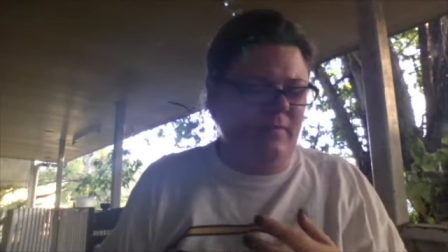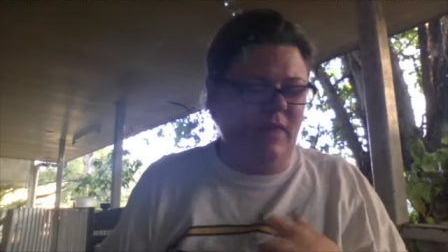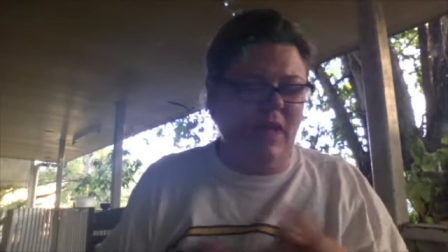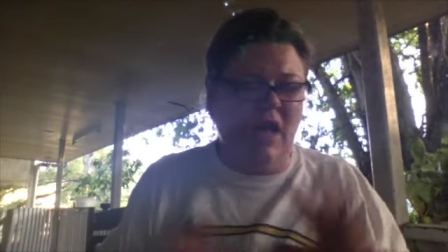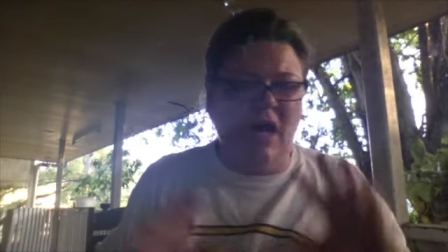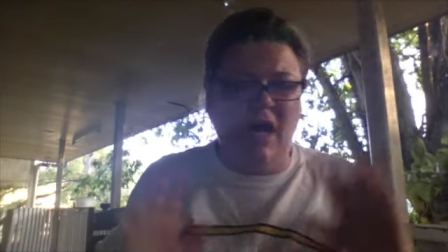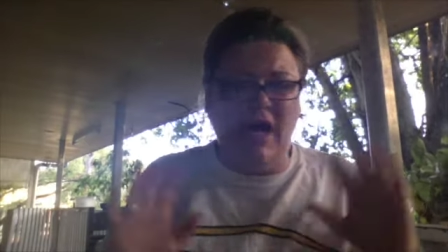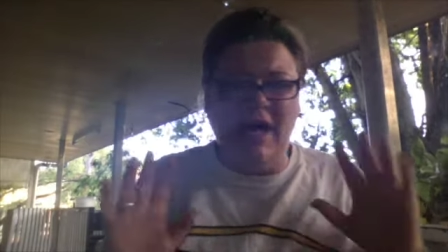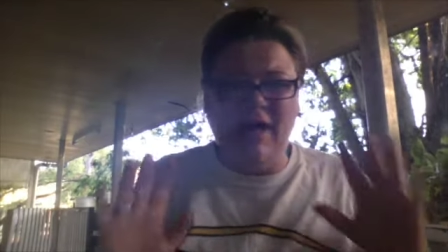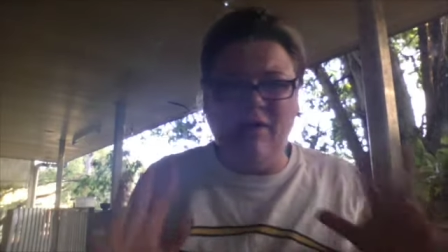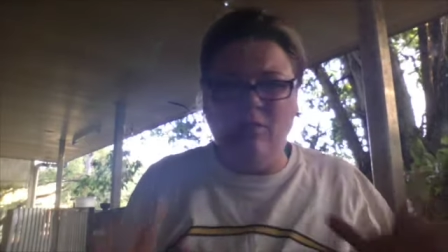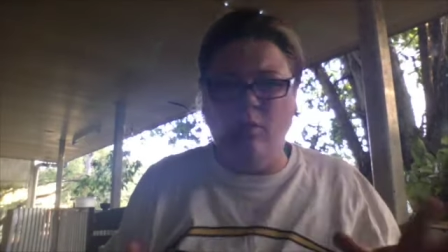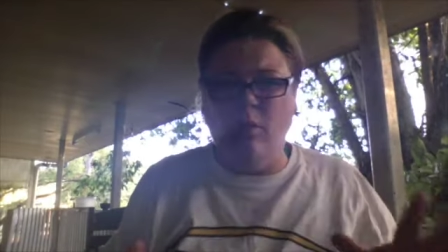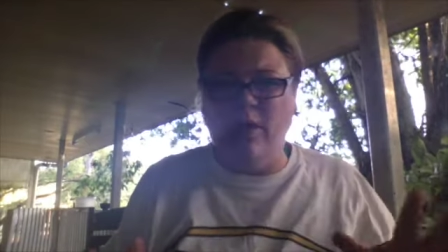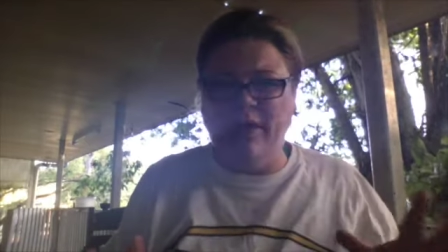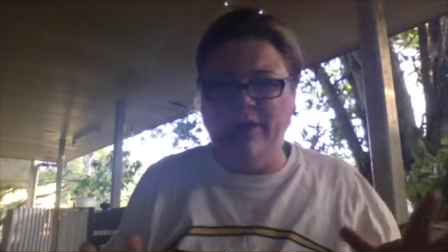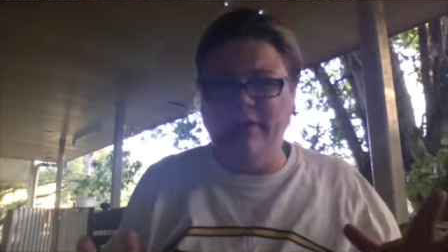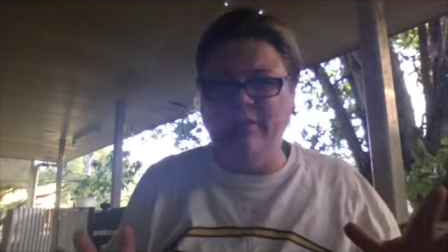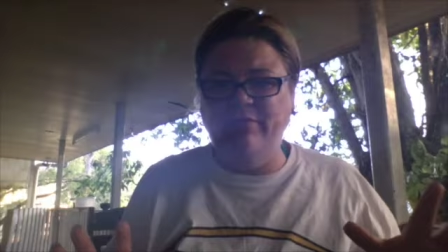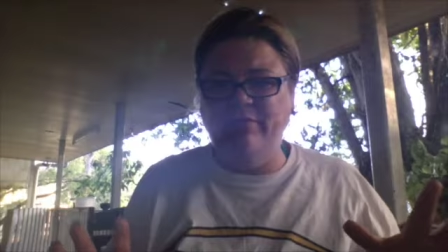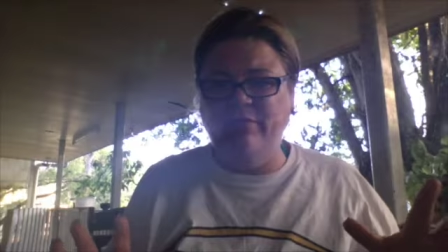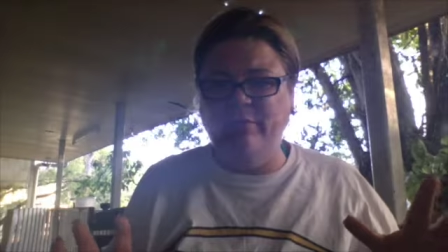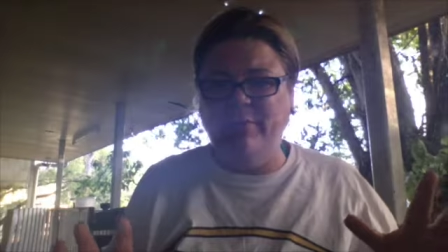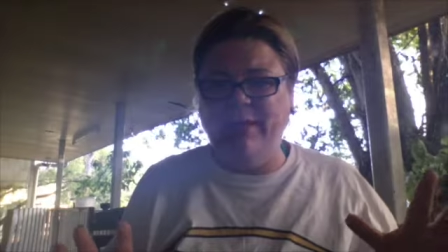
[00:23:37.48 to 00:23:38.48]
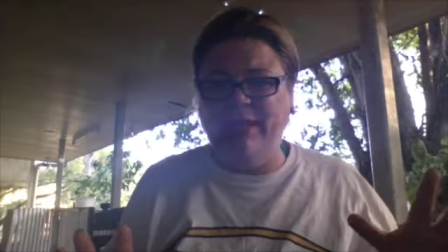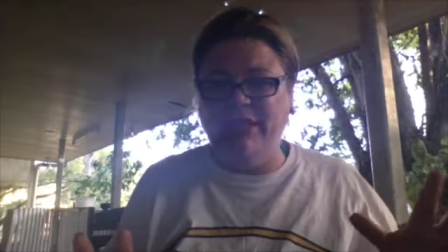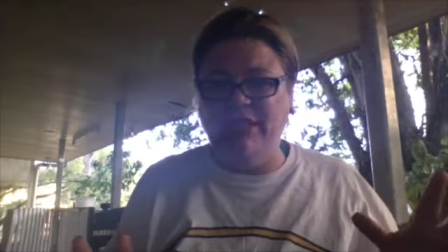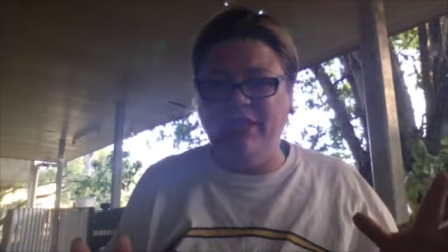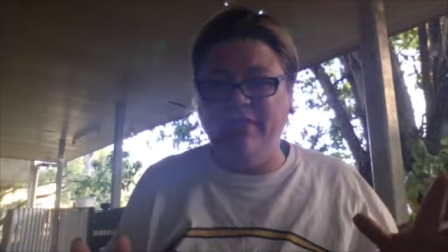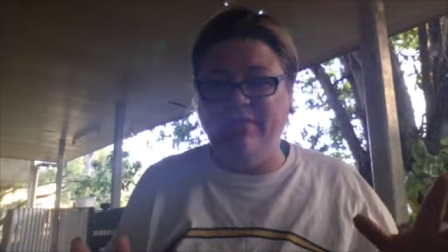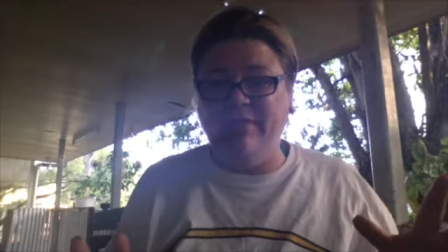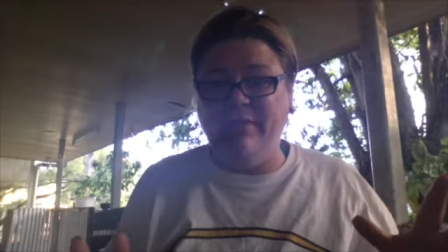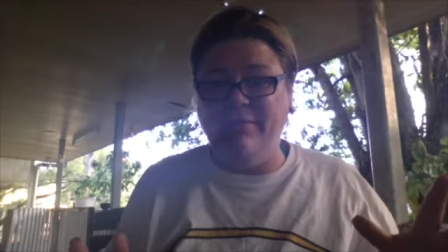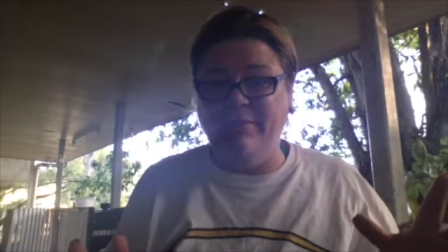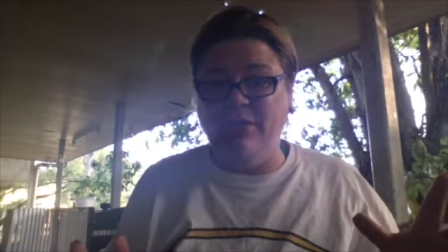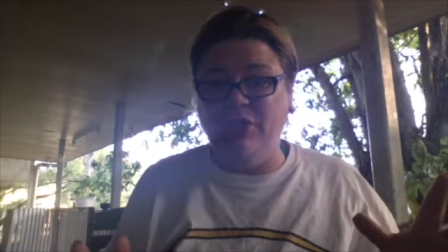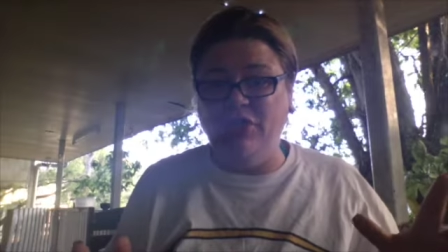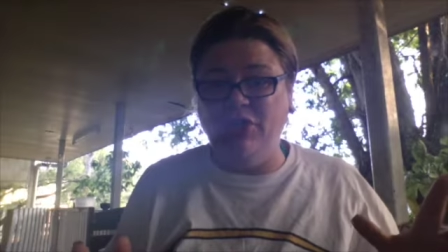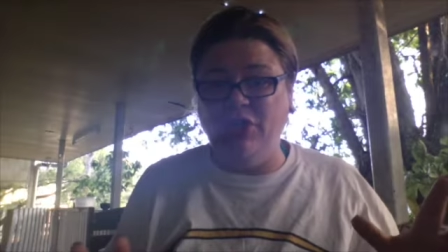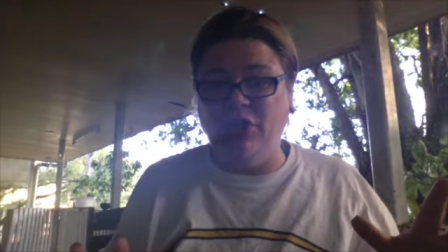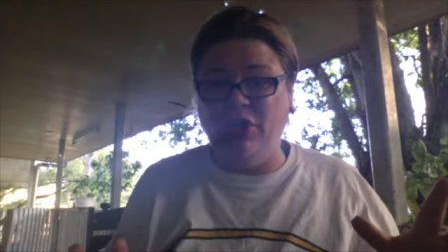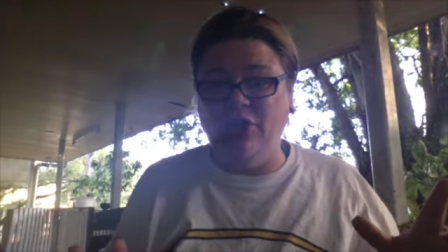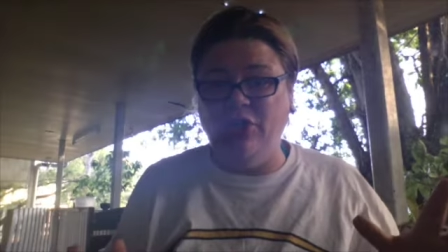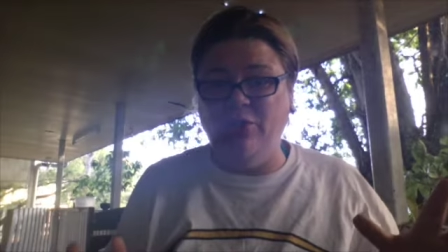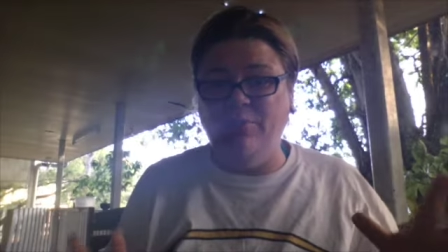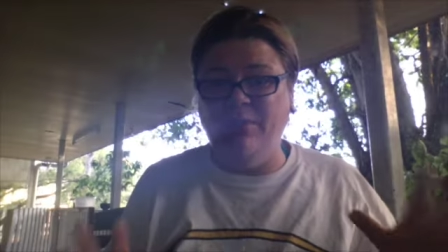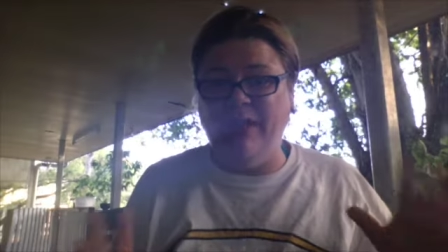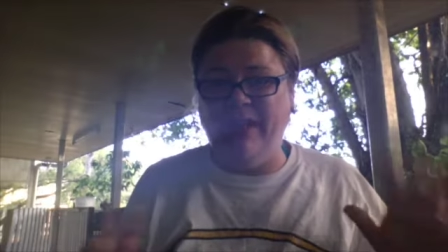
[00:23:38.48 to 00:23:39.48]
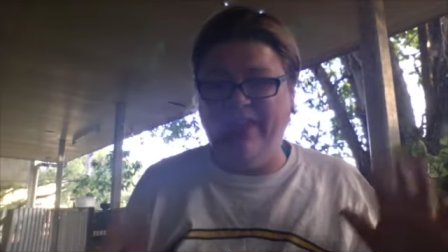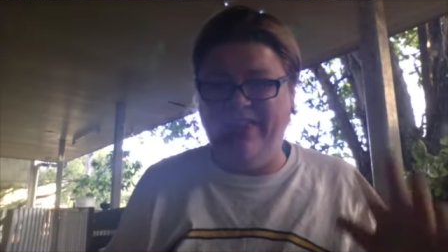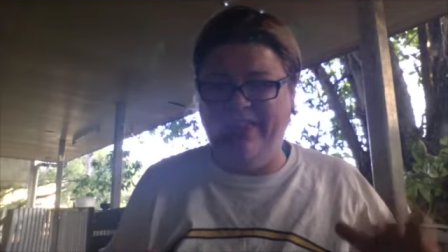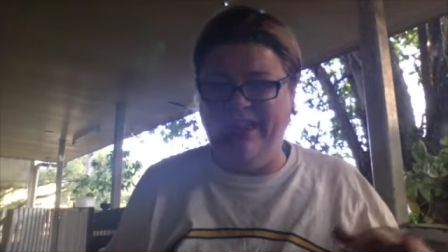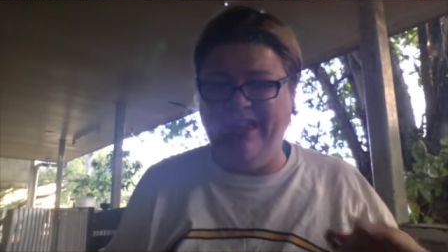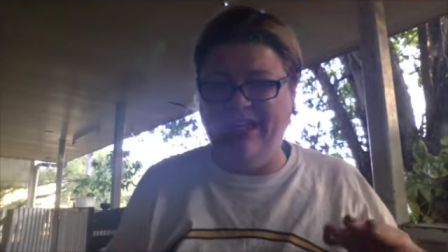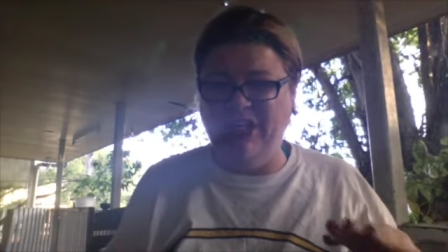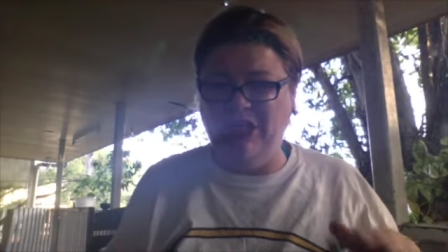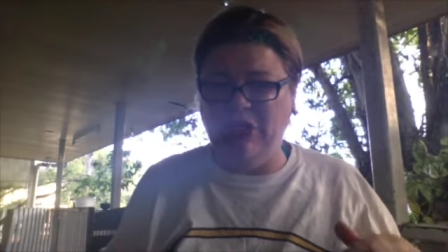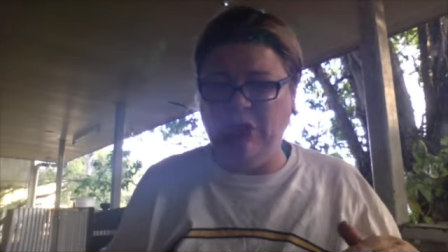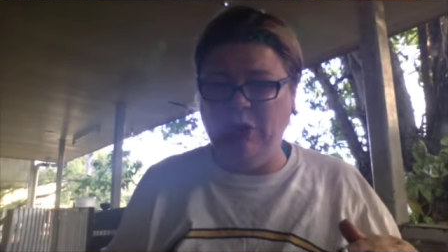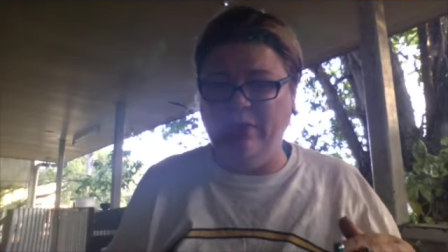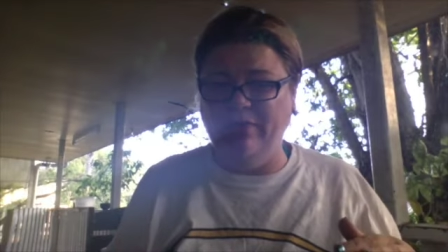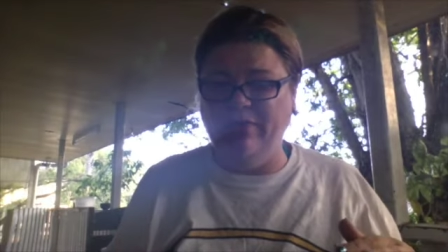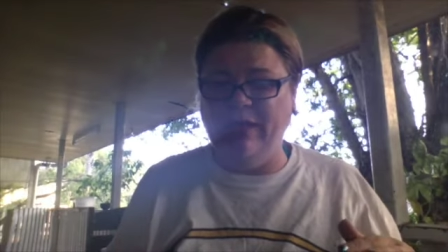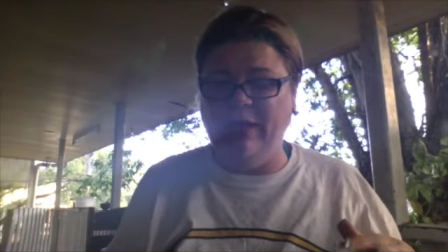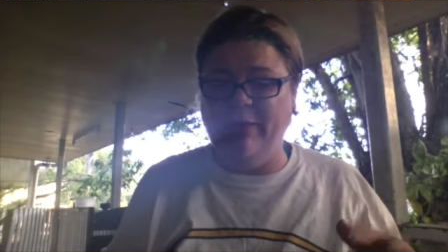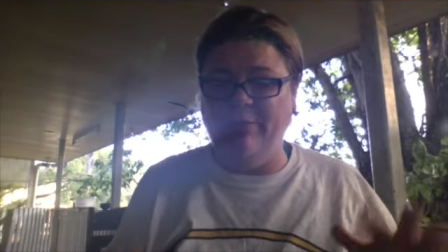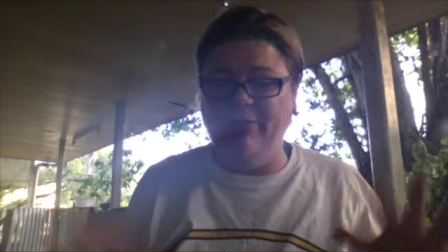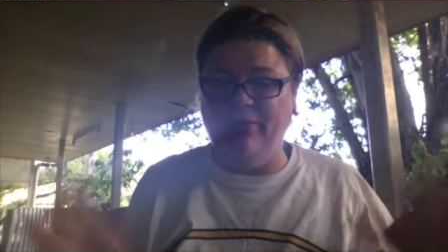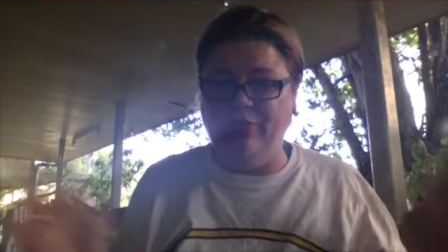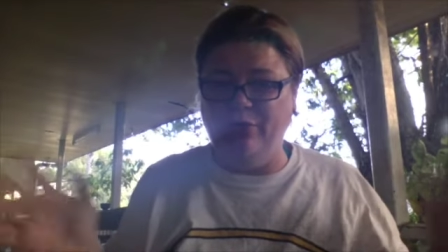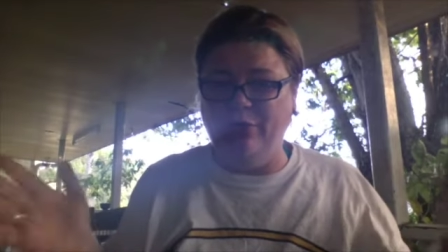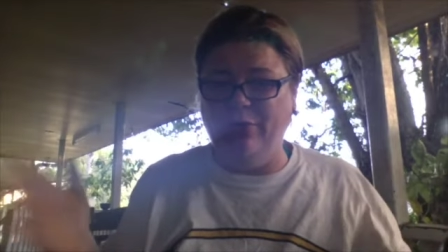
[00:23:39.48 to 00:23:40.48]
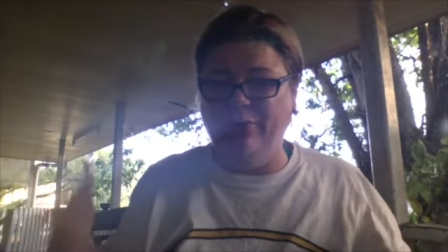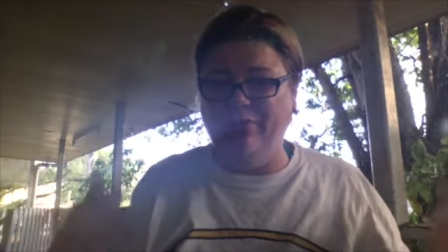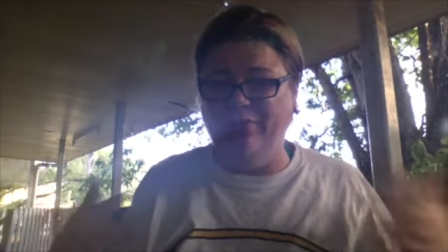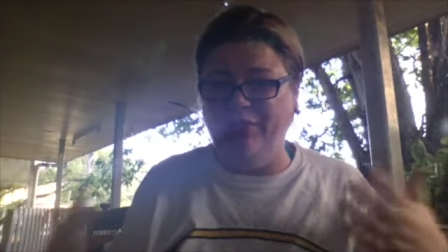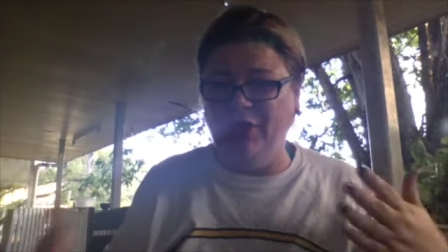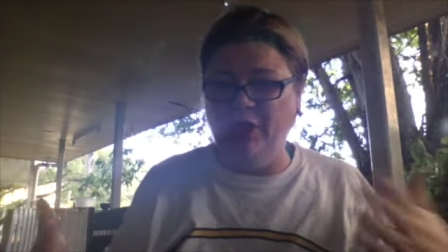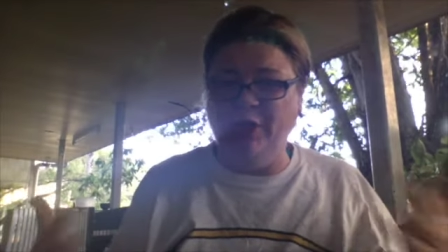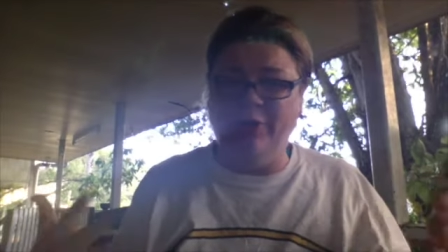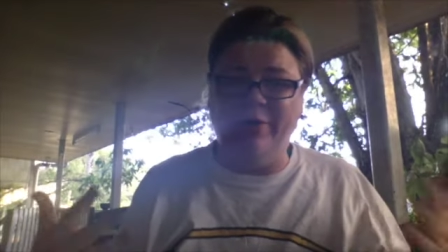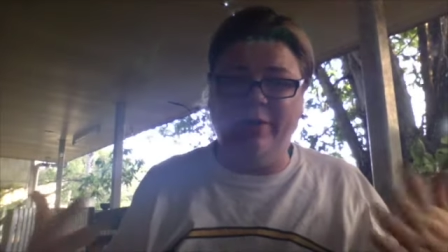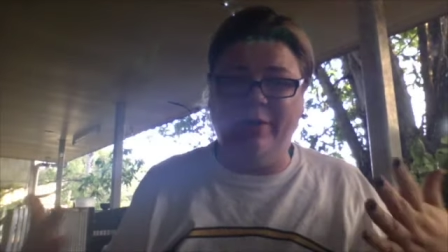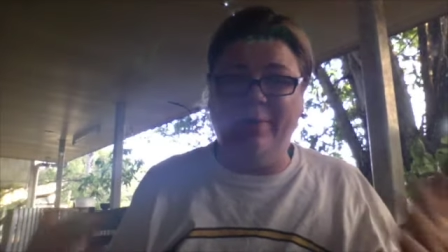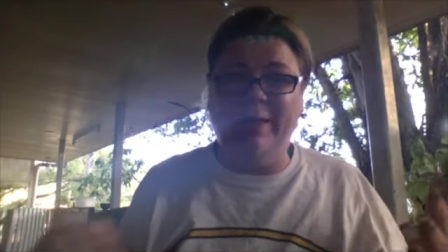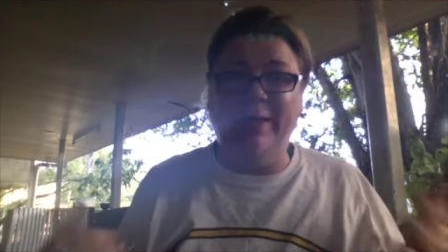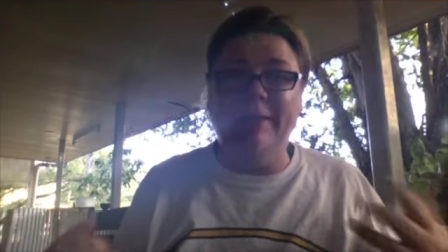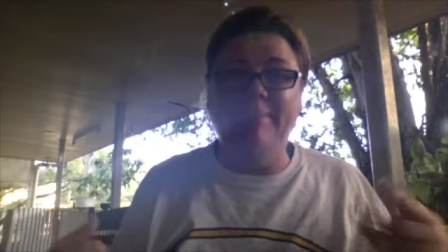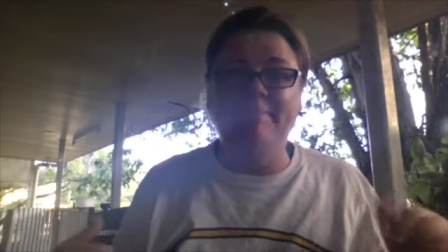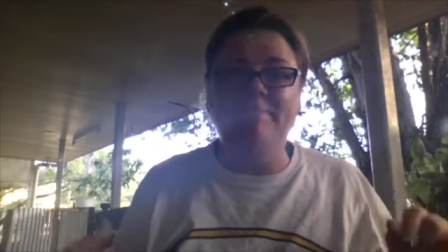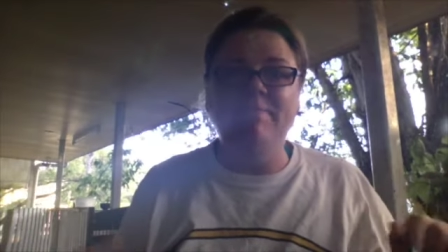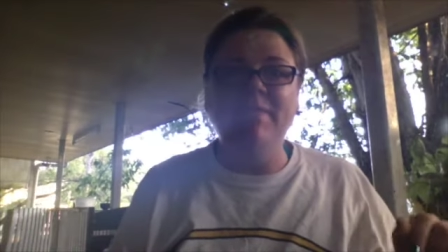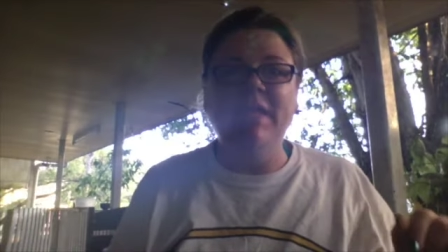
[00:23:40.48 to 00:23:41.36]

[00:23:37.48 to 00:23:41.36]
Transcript: I have one from each of them to show you, but I think two have come through, if you know what I mean.